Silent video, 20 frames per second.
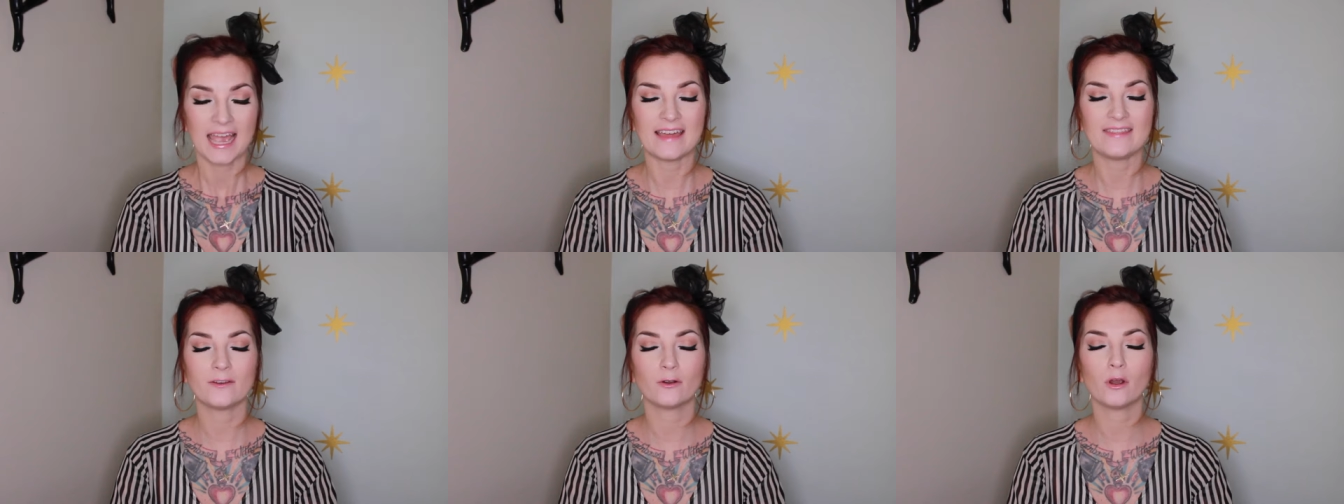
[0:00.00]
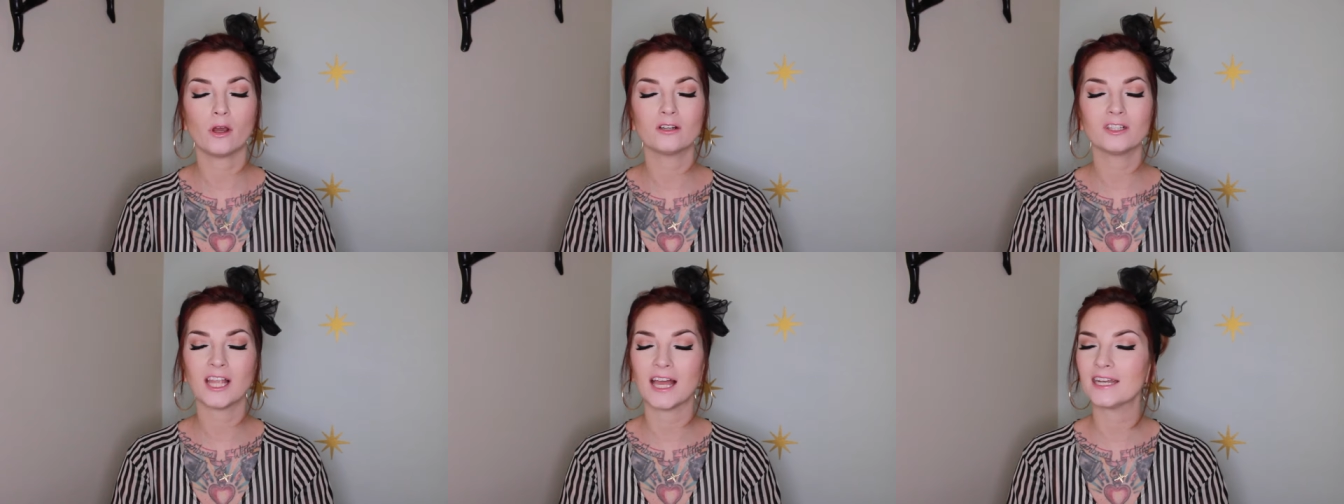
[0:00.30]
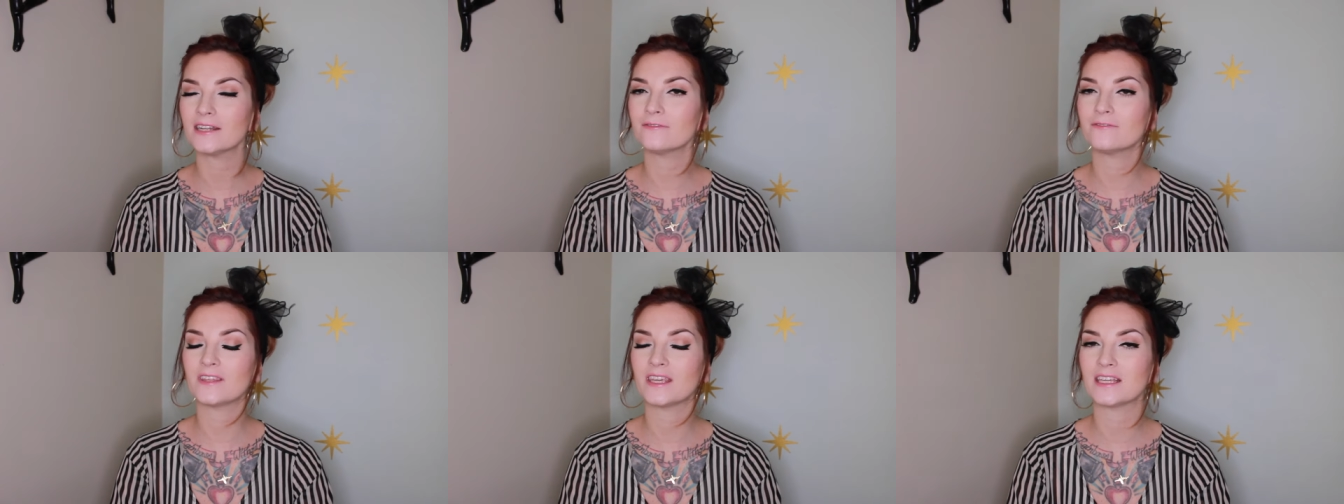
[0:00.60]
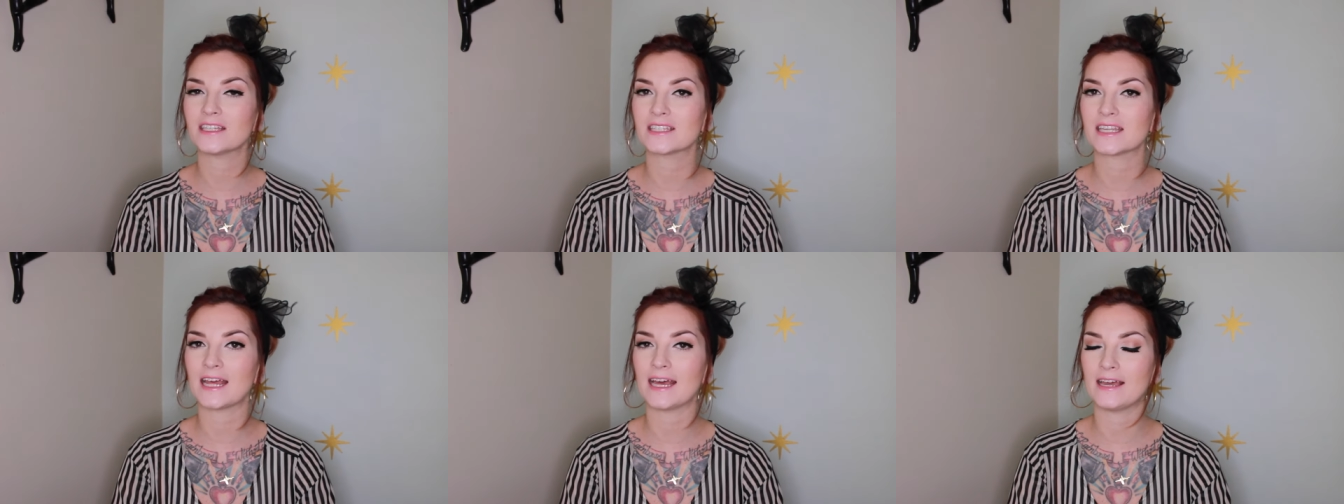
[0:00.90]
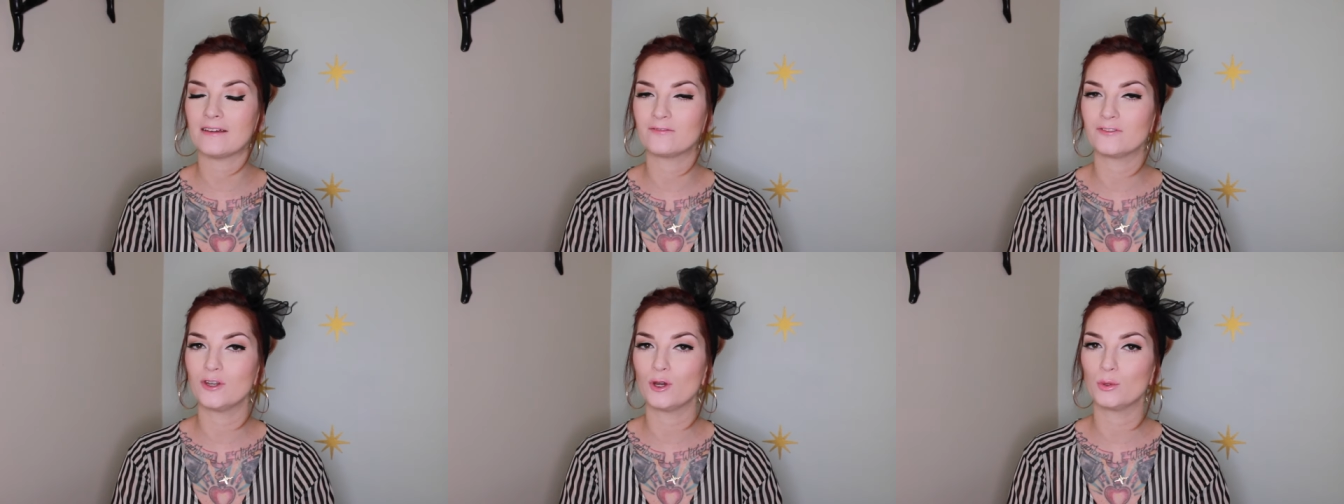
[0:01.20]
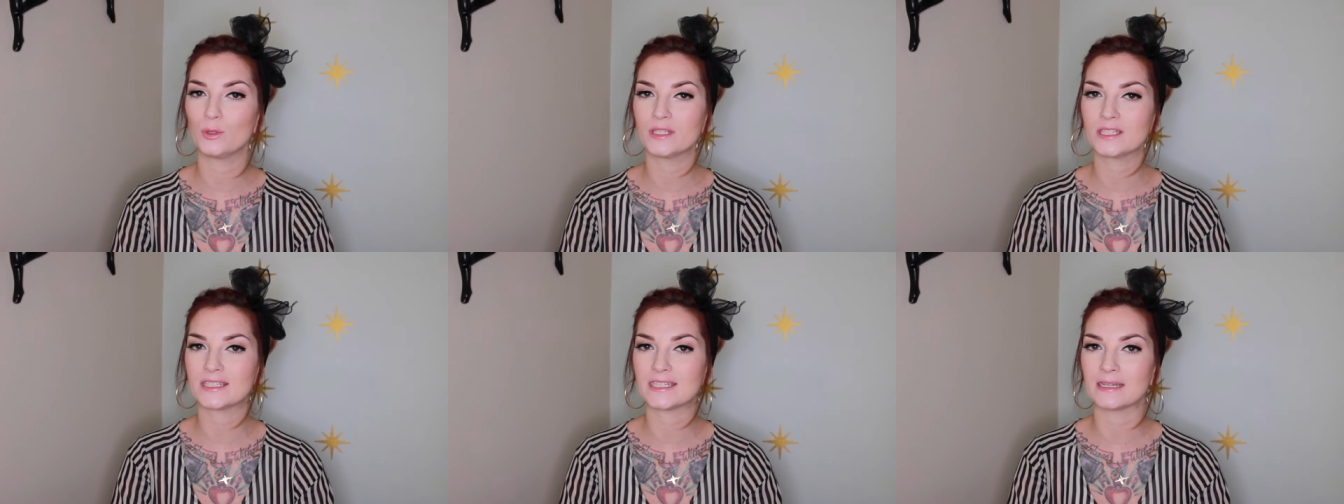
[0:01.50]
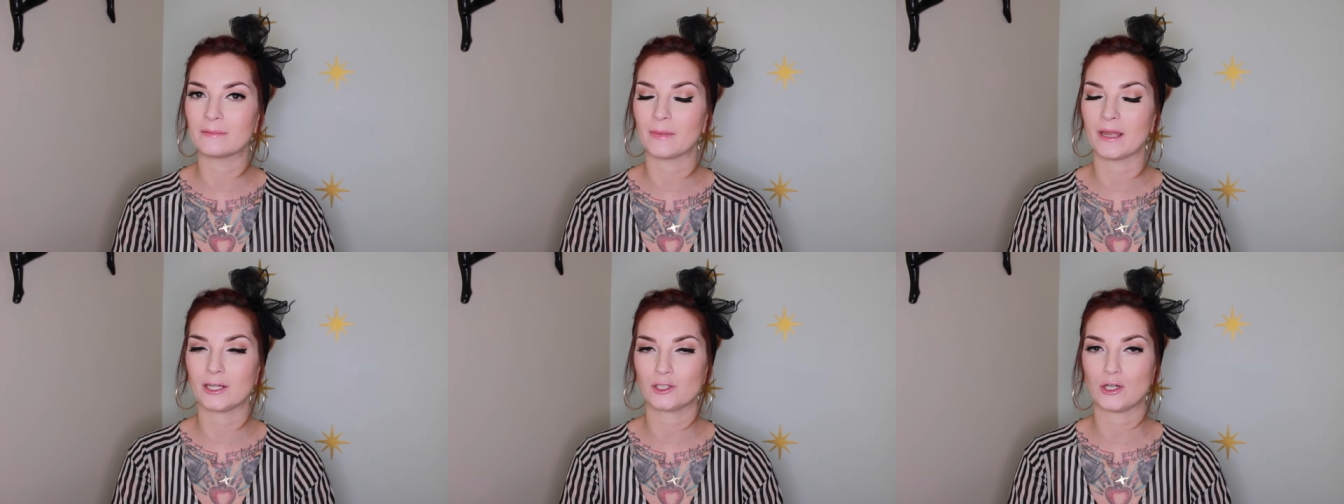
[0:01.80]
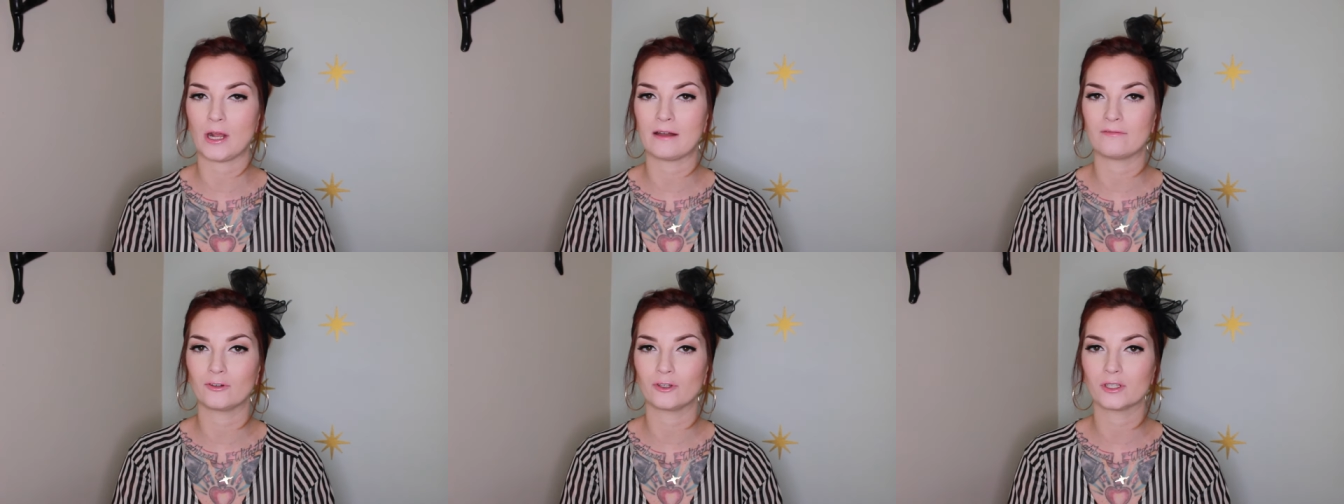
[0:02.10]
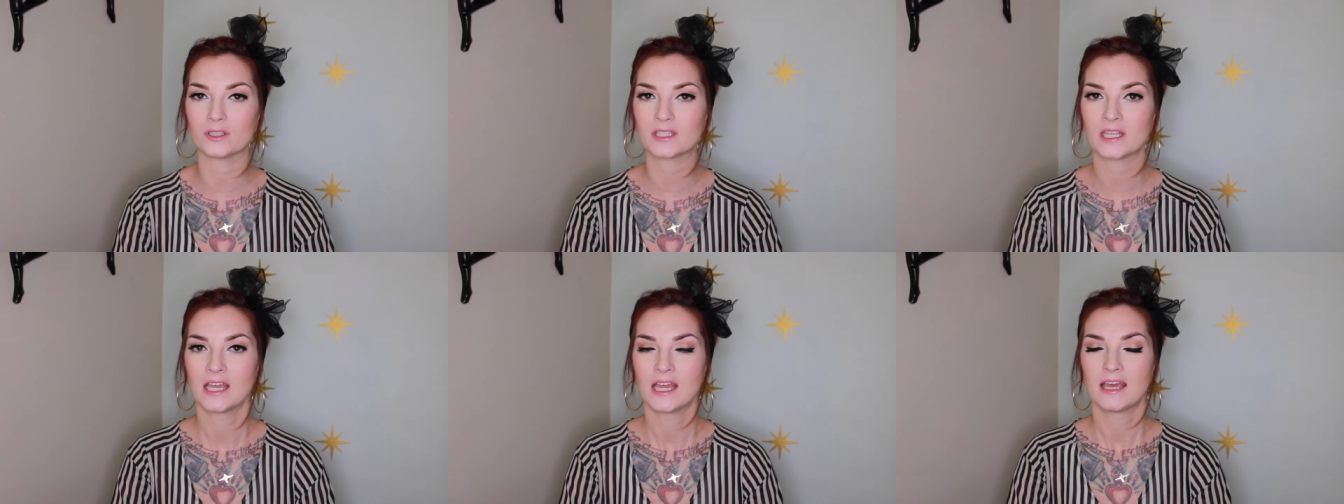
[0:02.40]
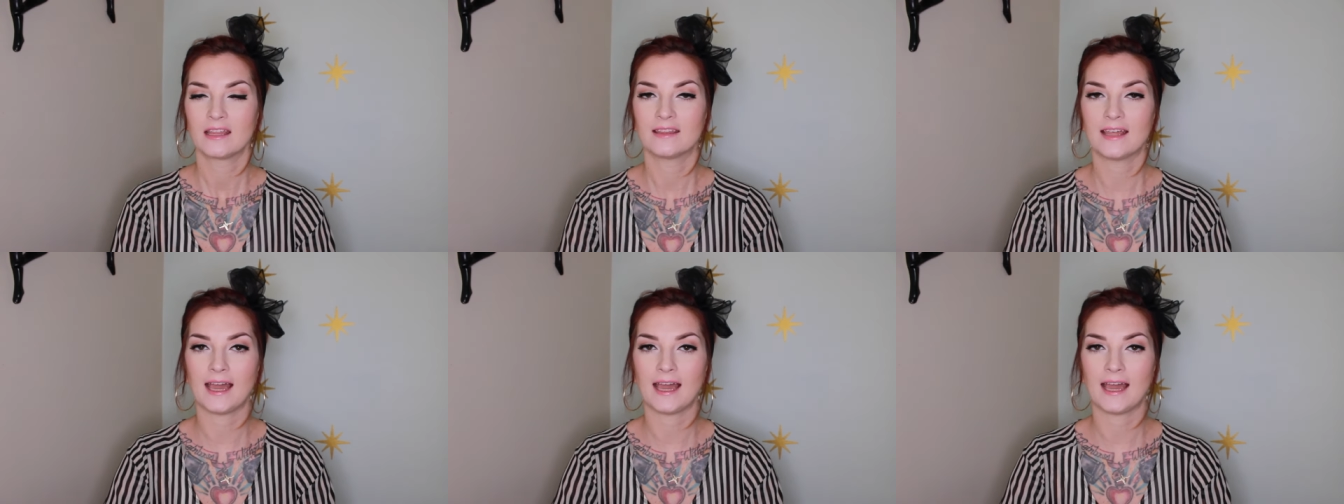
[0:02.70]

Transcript: and there are a lot of things that I have noticed in my travels